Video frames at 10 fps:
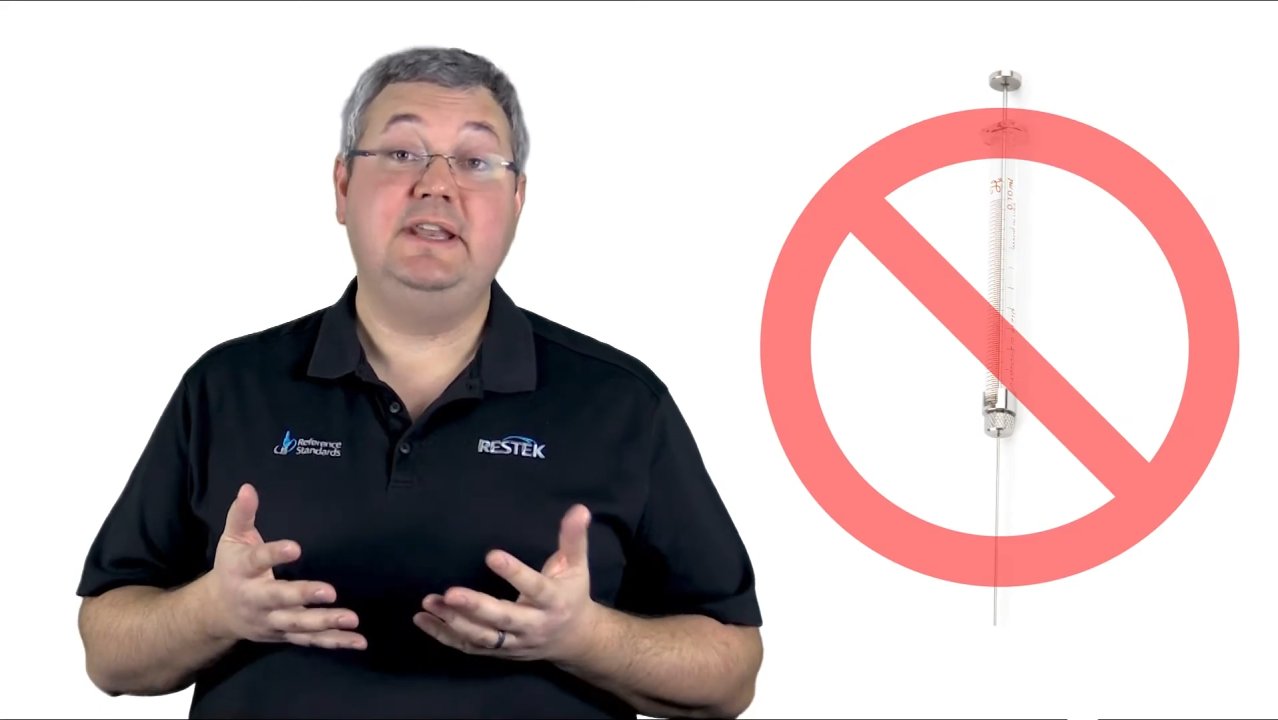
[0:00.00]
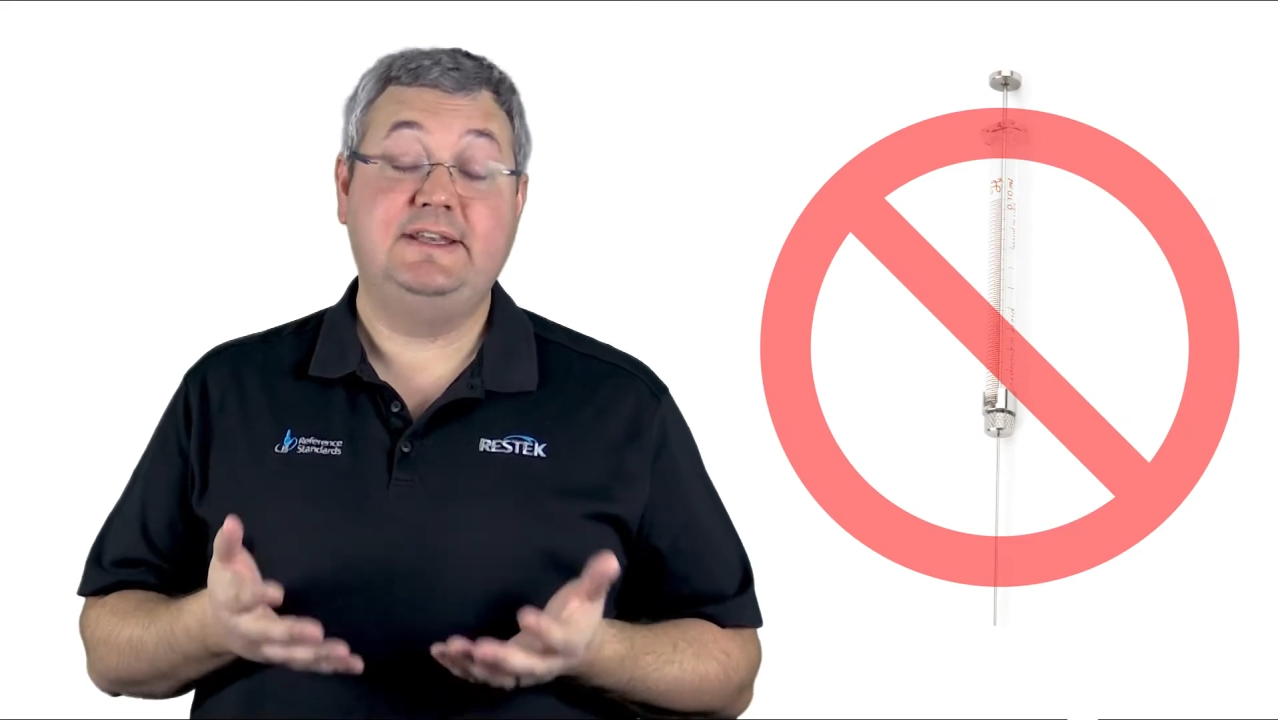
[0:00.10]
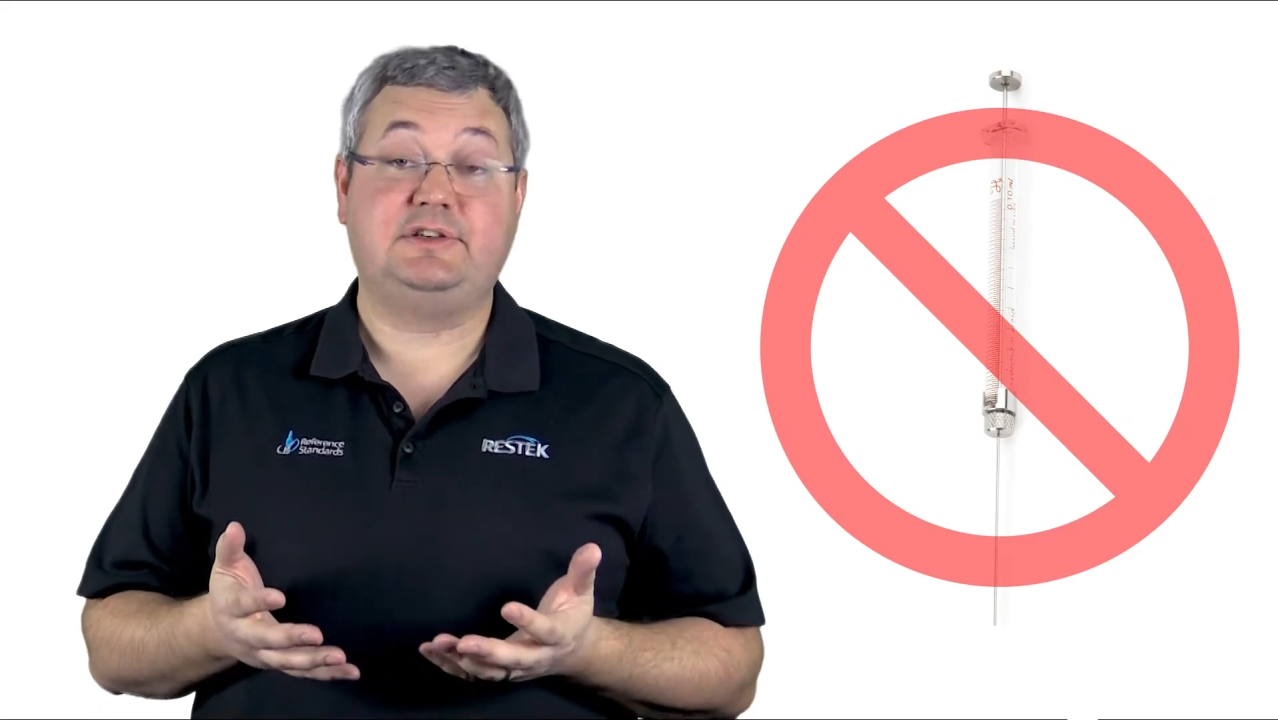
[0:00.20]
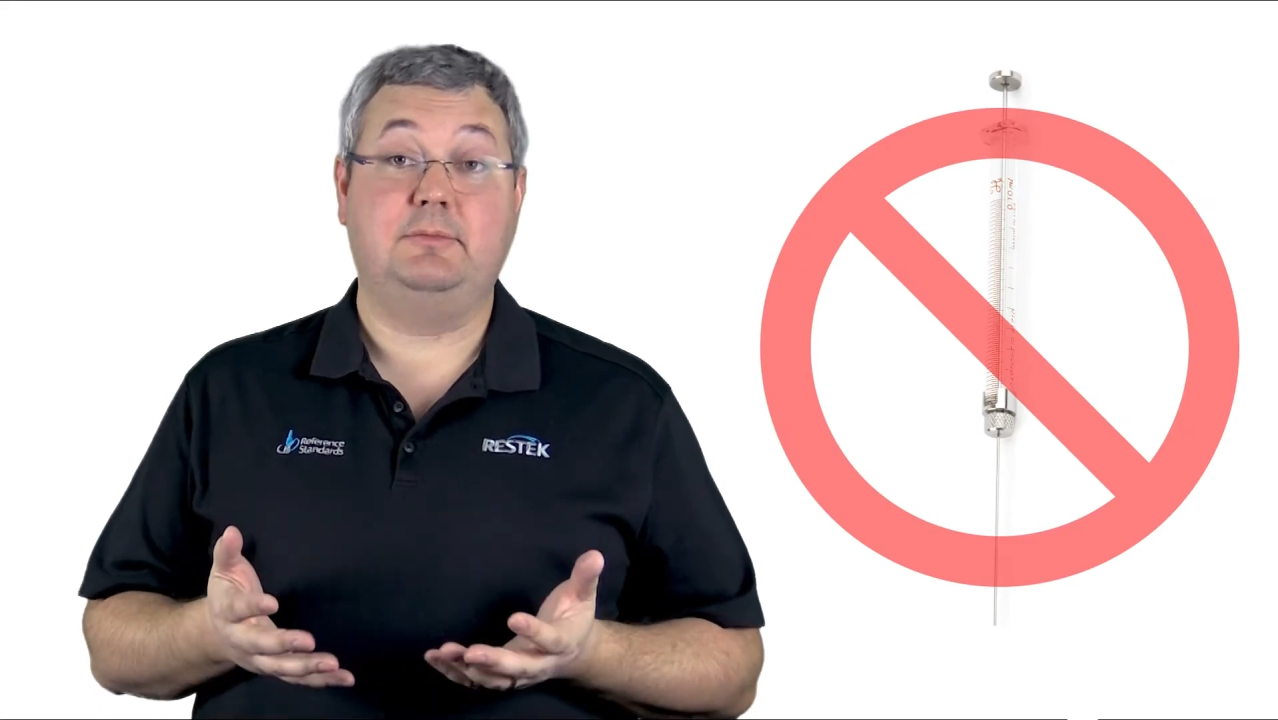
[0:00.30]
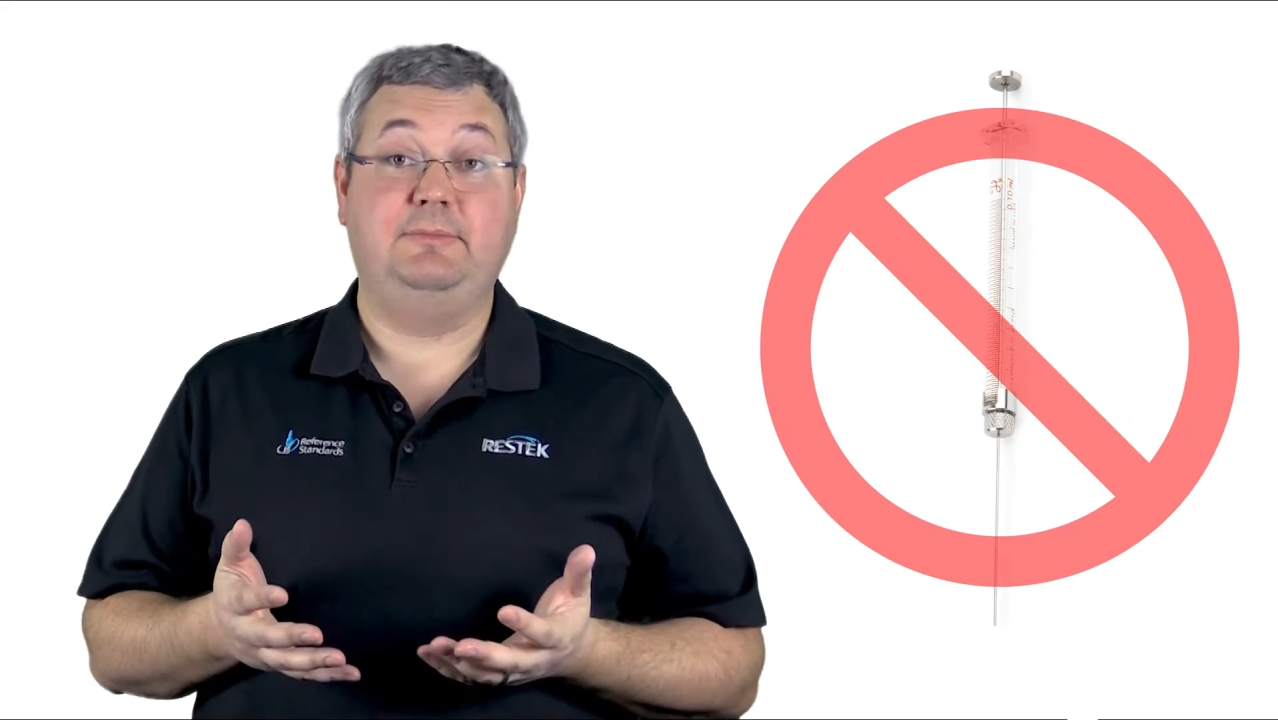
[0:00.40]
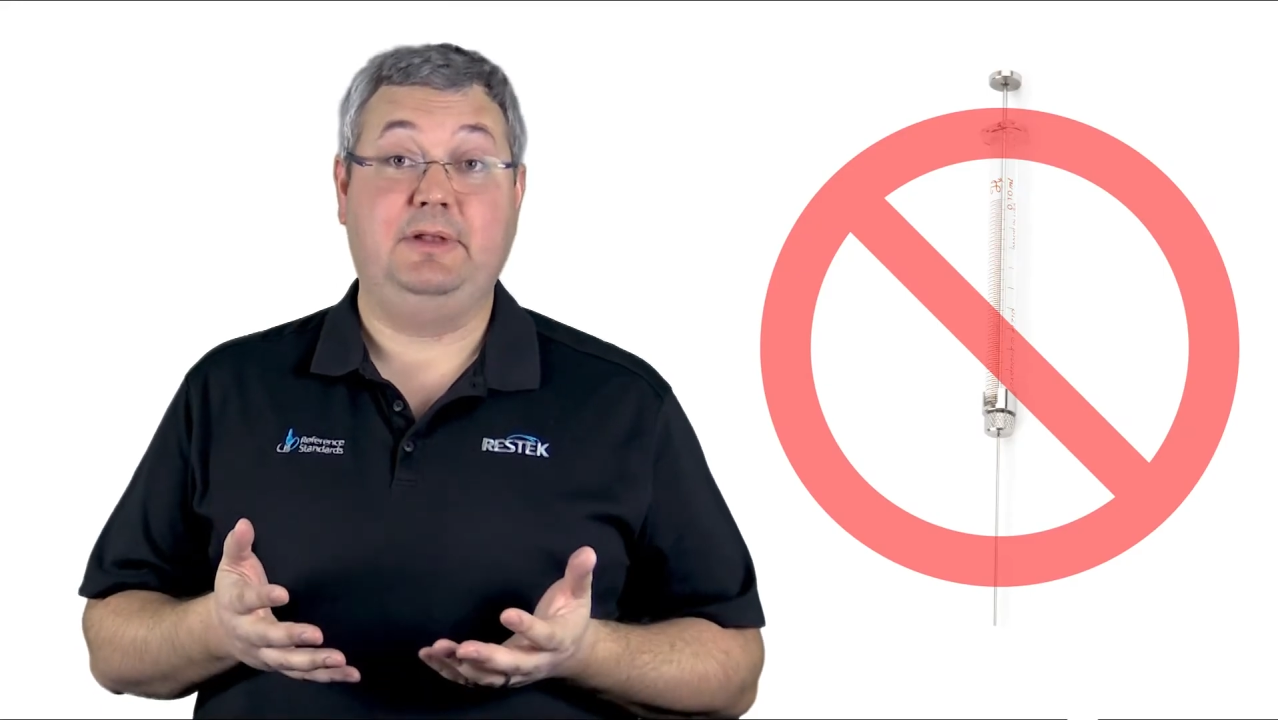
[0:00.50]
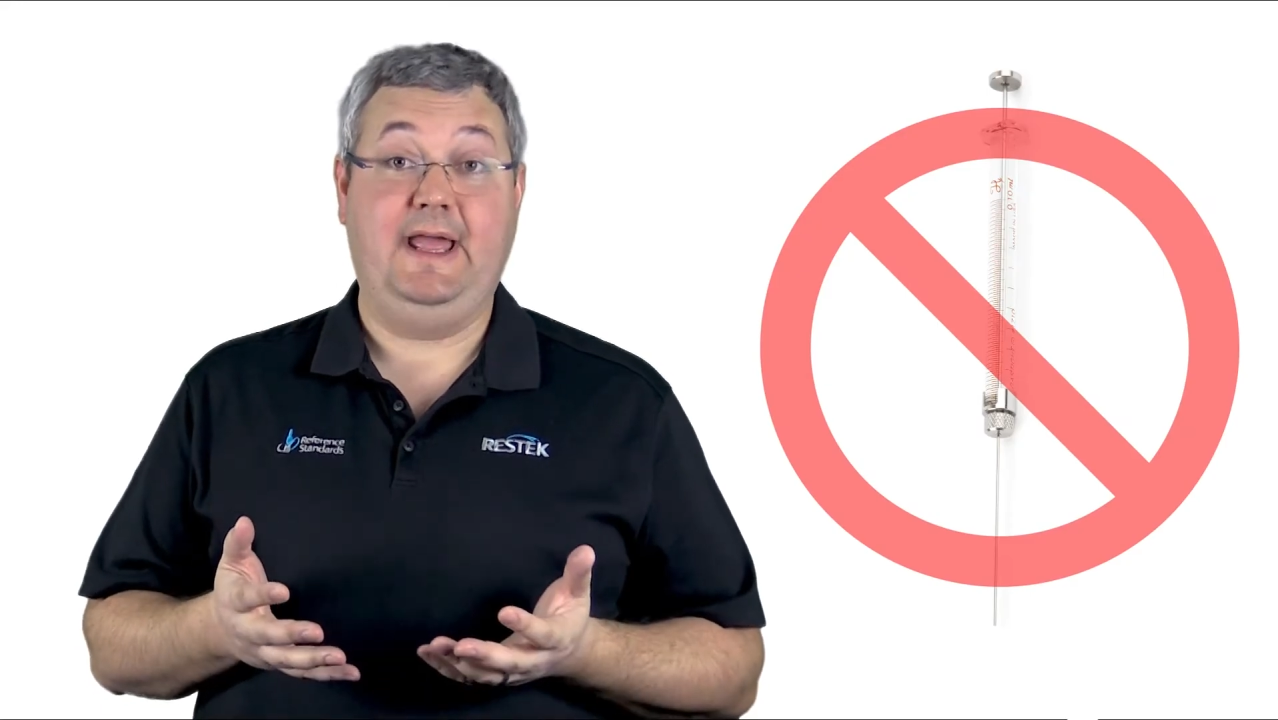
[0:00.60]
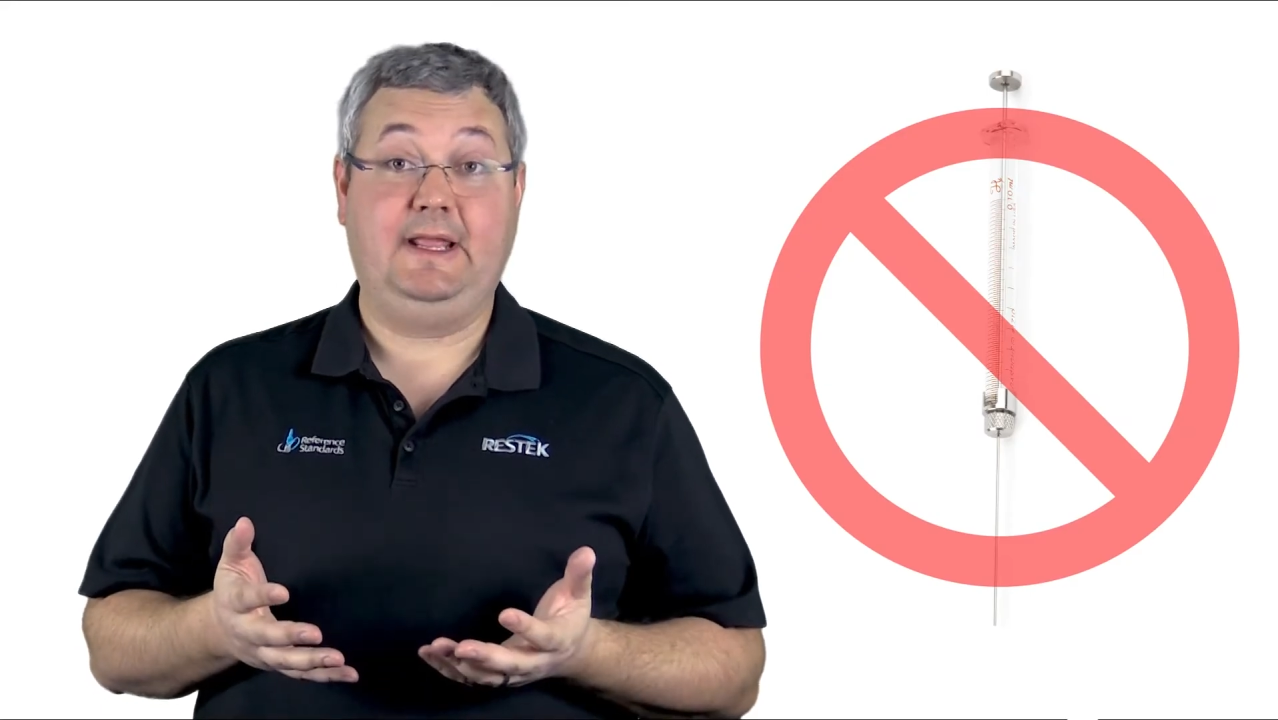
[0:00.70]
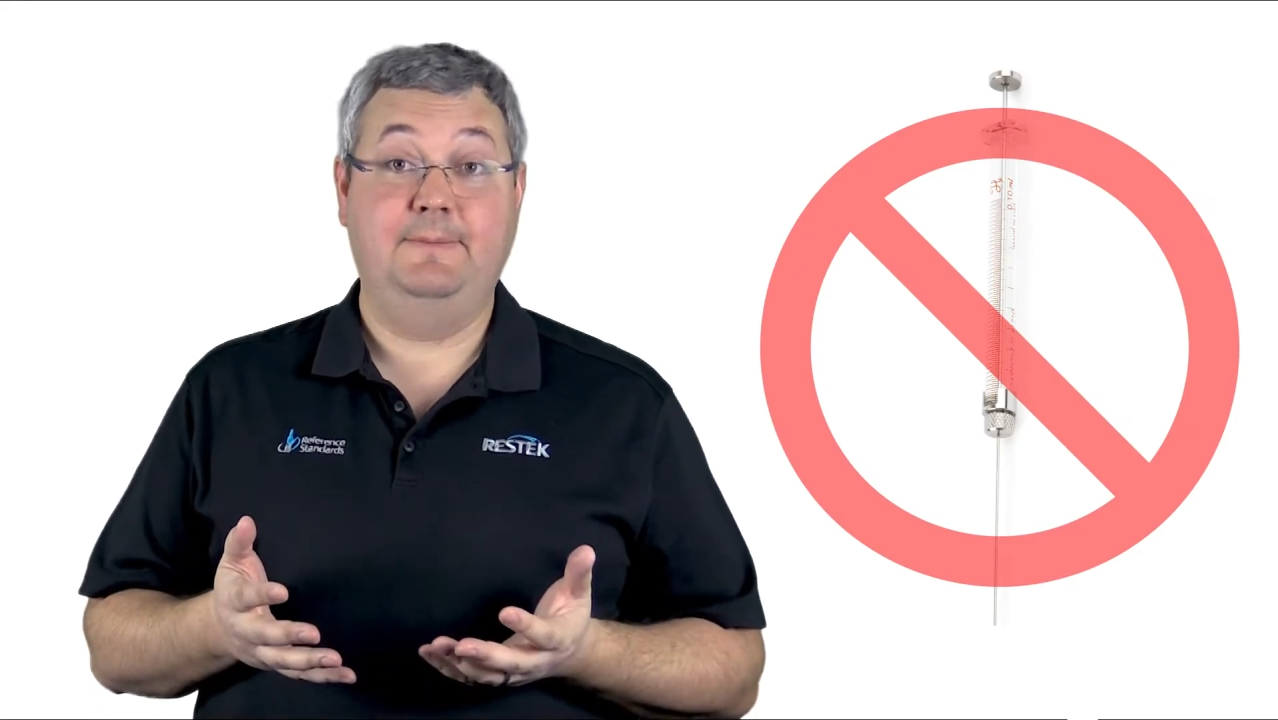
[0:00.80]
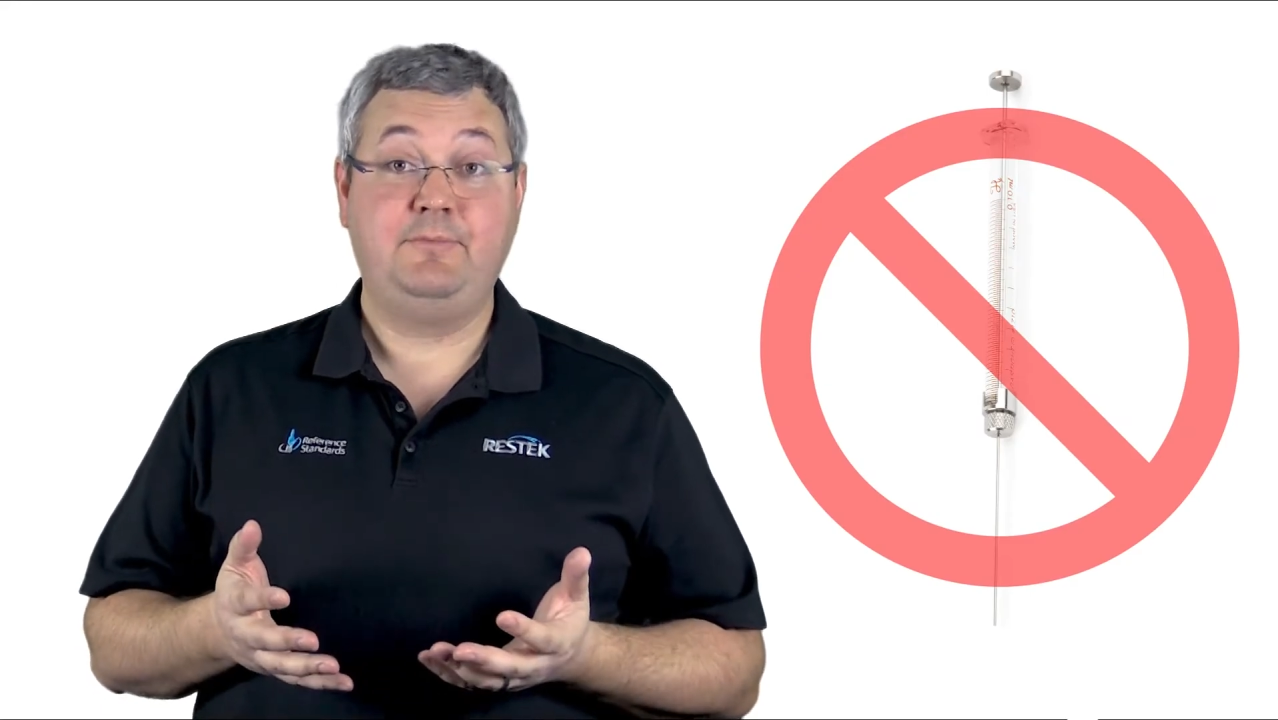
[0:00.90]
instrument
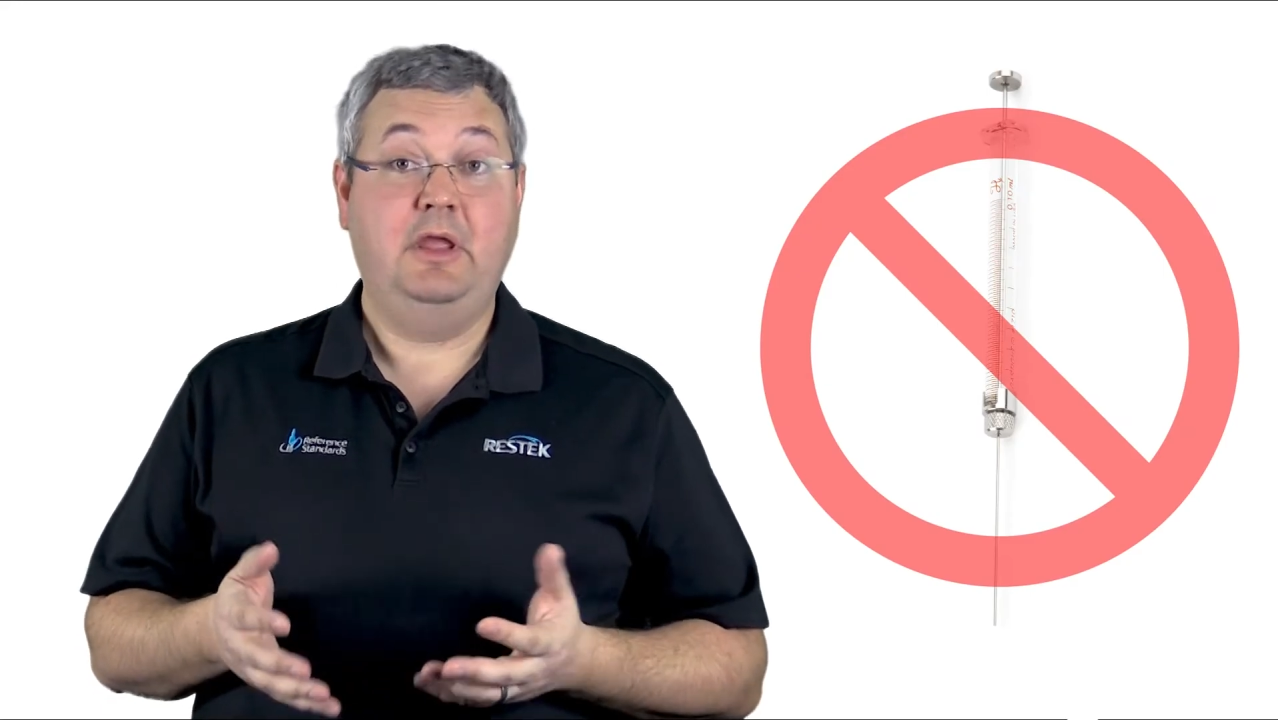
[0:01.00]
blank.